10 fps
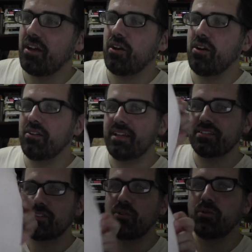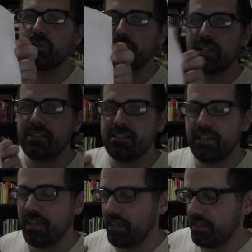Oh, that's cool. What is
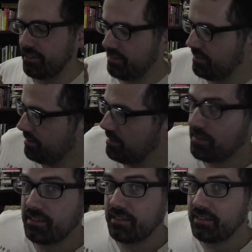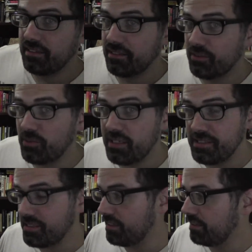that? What
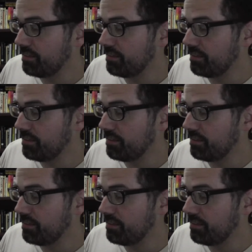is it?